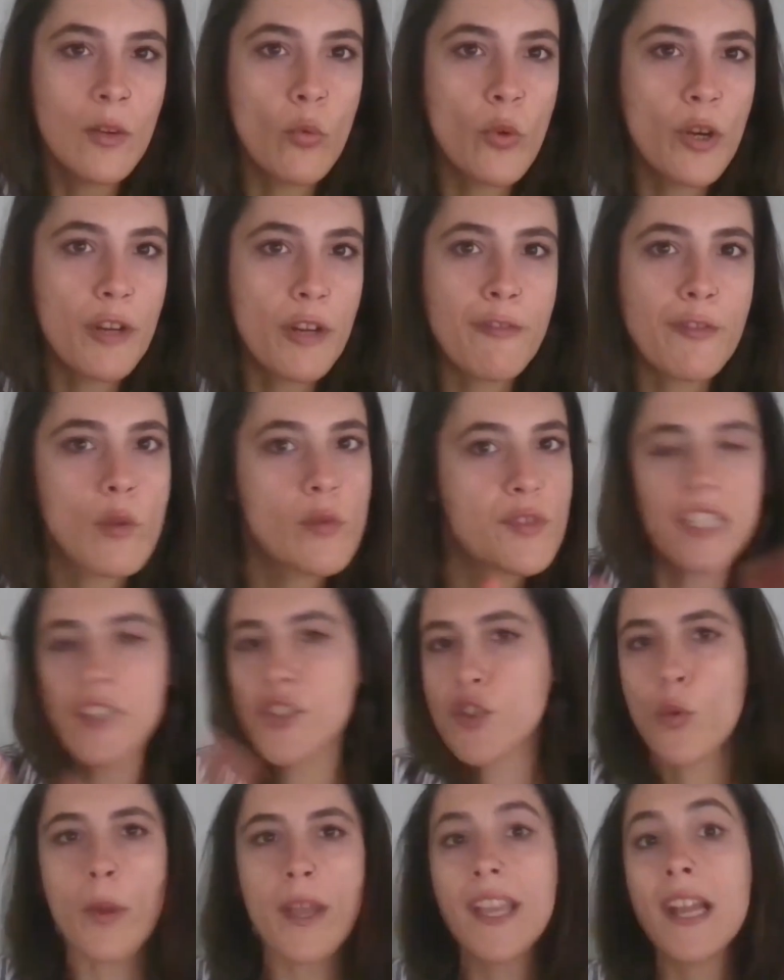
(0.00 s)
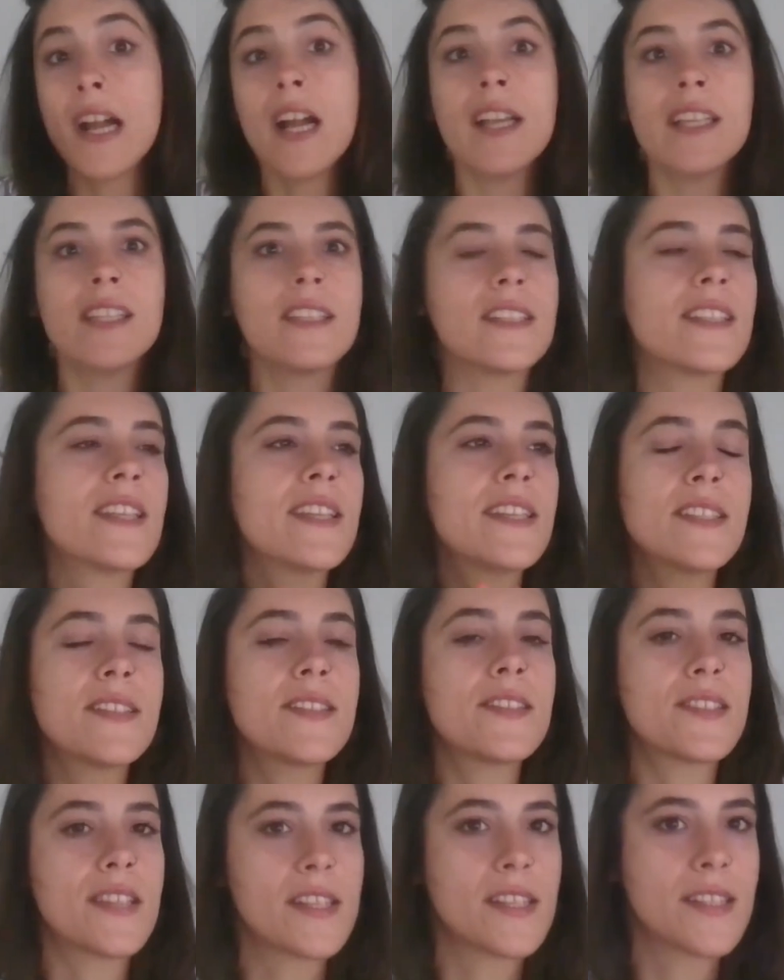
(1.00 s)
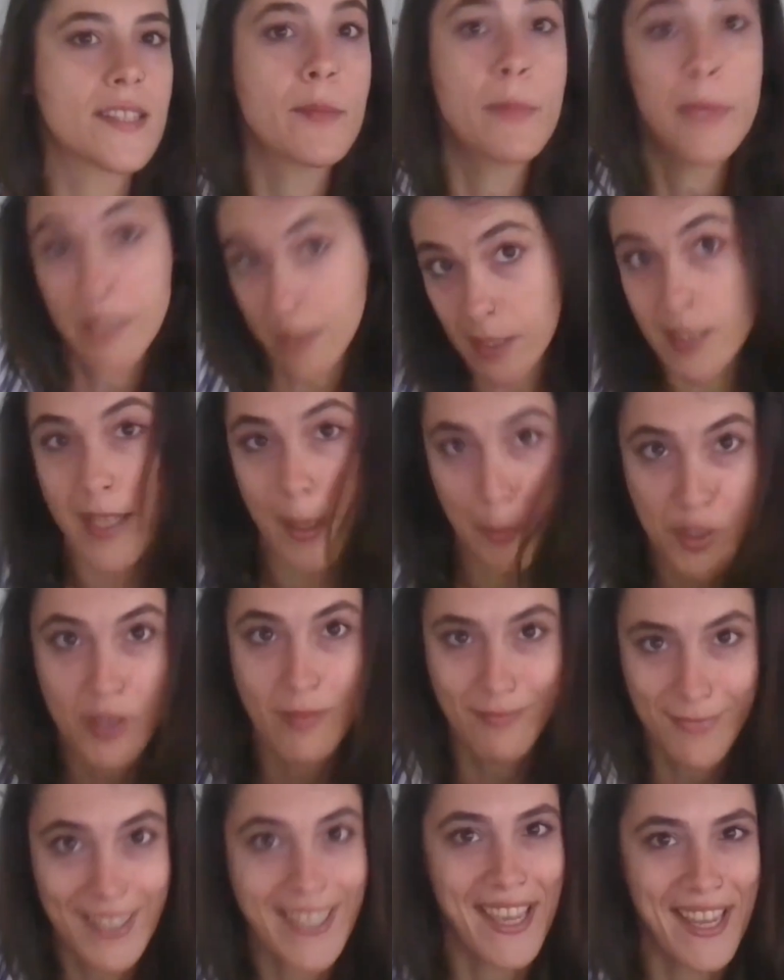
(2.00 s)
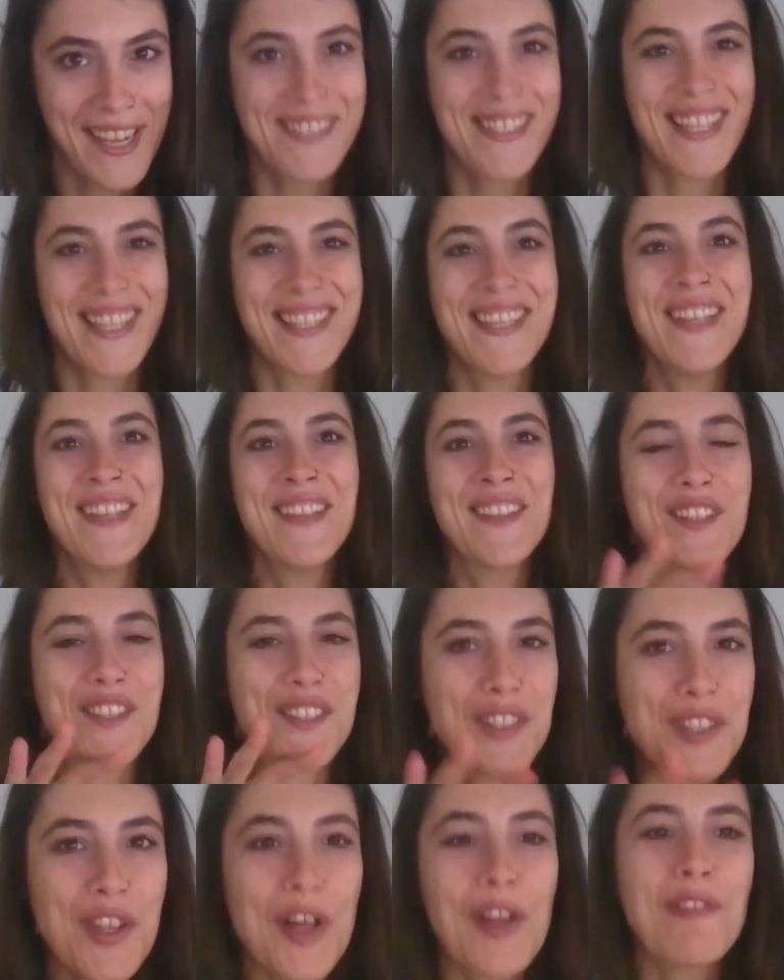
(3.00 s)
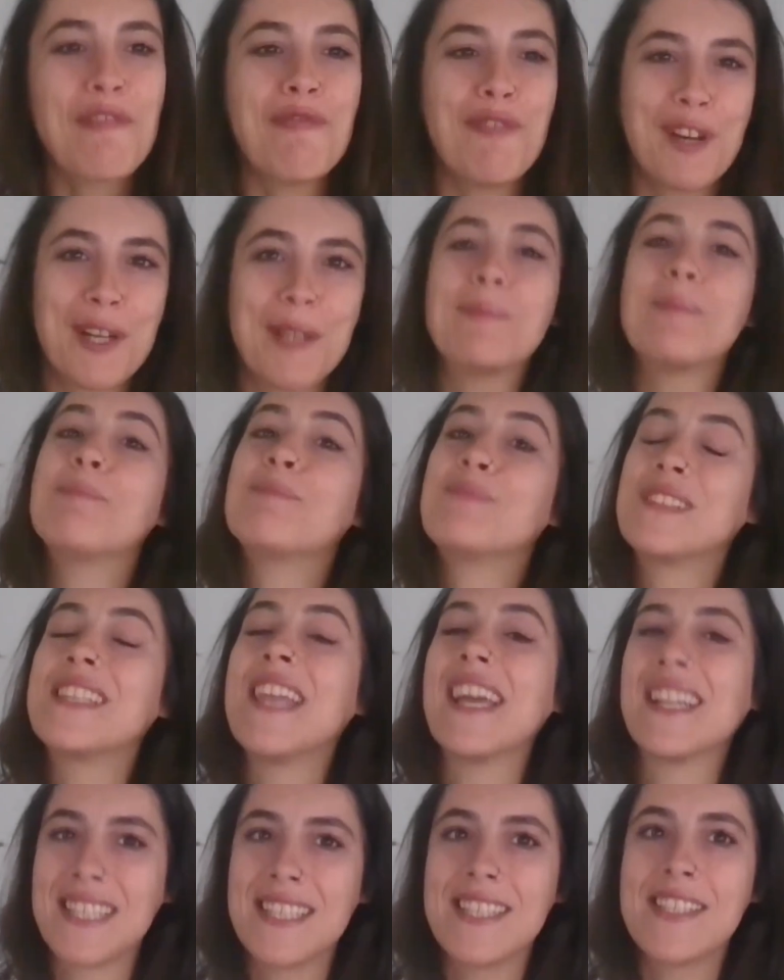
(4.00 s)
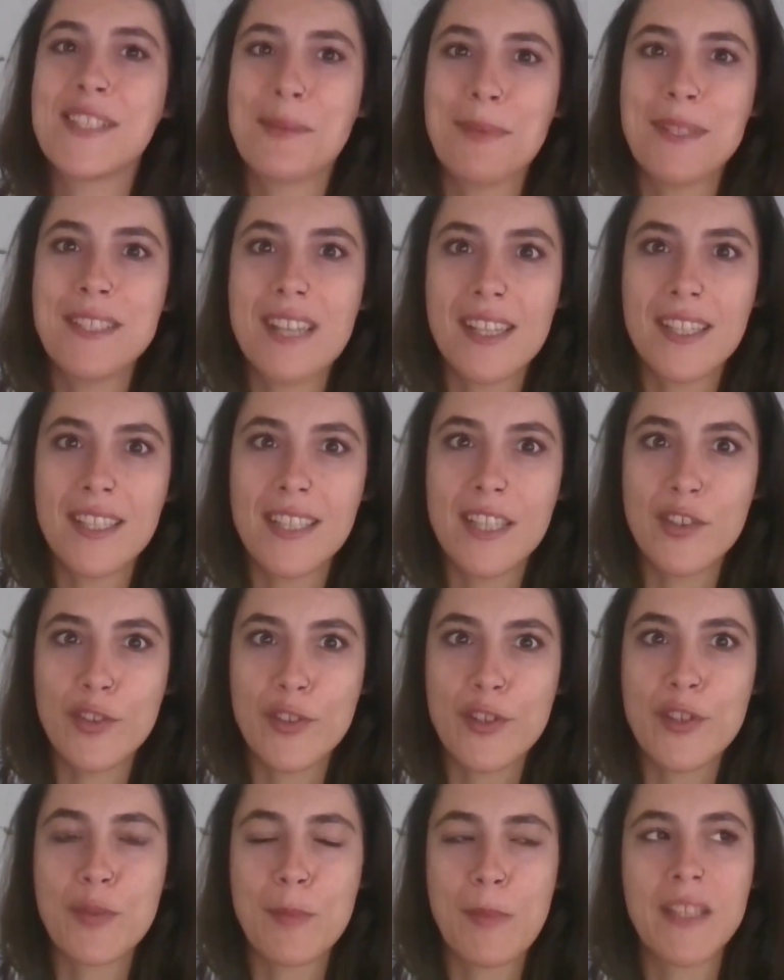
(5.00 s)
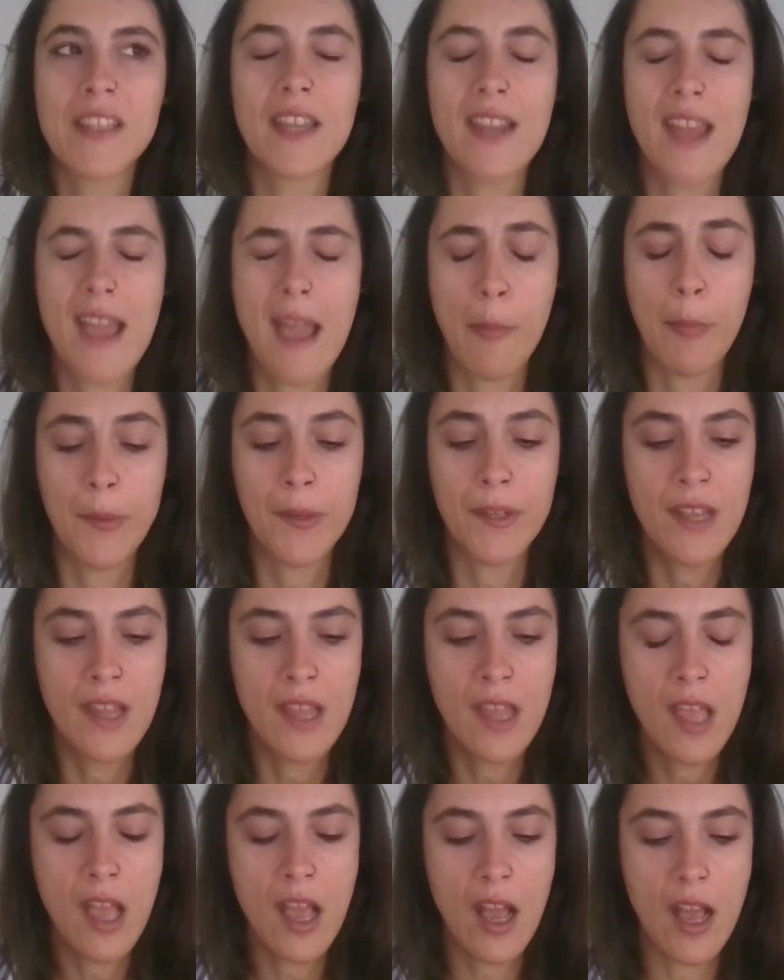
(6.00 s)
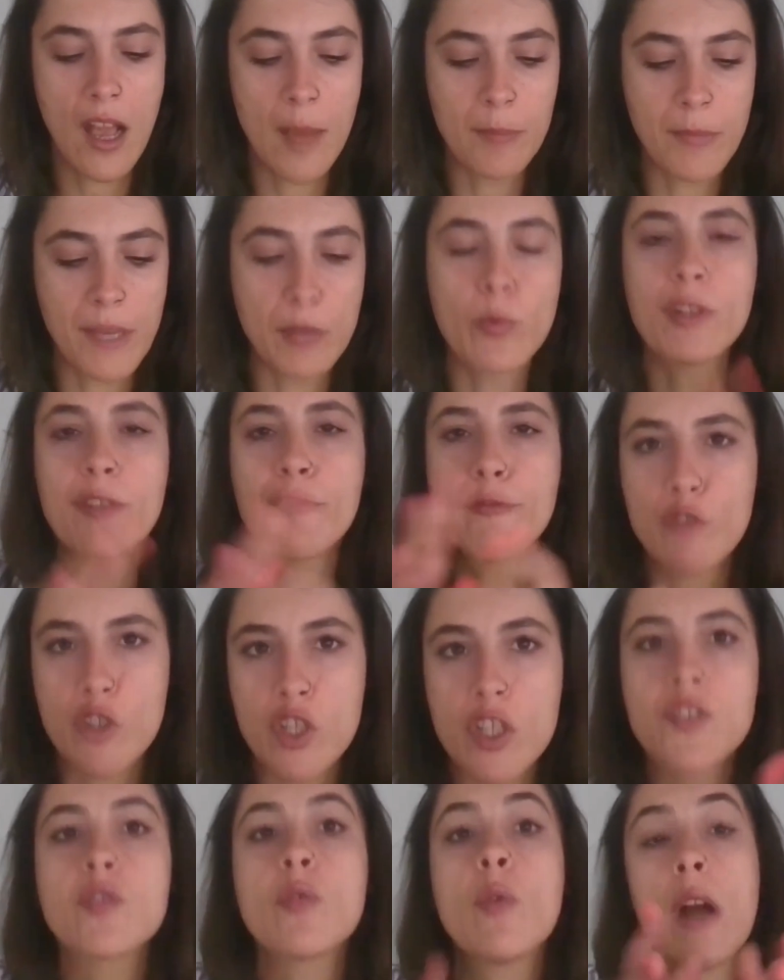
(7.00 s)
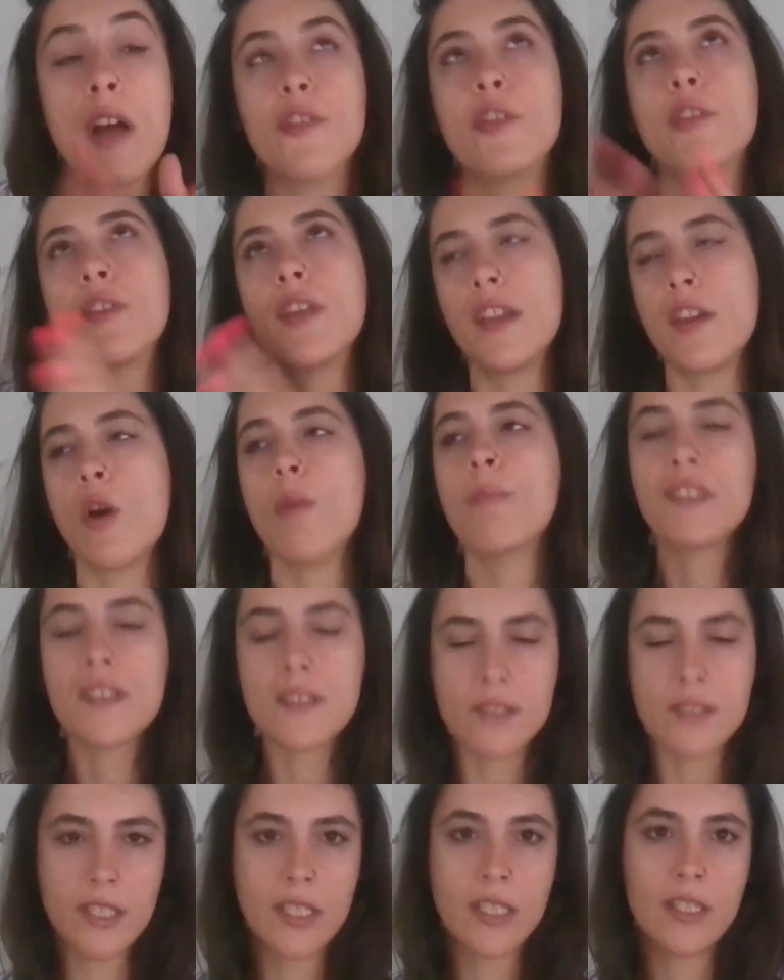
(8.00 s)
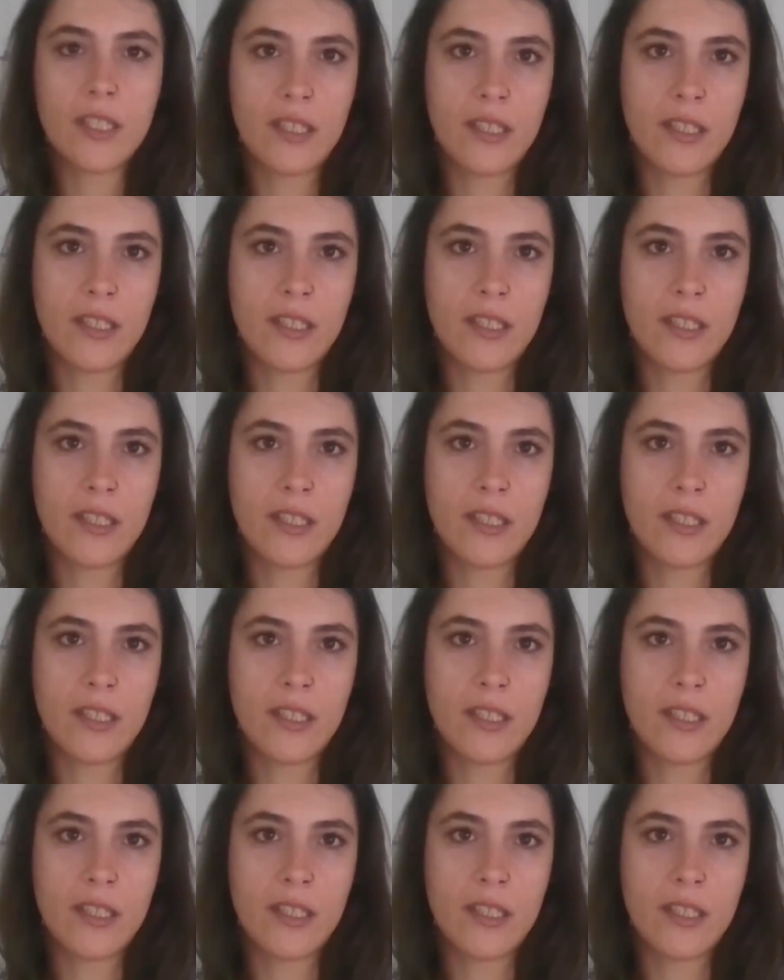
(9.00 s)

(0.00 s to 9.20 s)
workflows into AI. That is a misconception. Again, there's a lot of work that needs to be done in order to make that happen. And with Fujitsu, other than obviously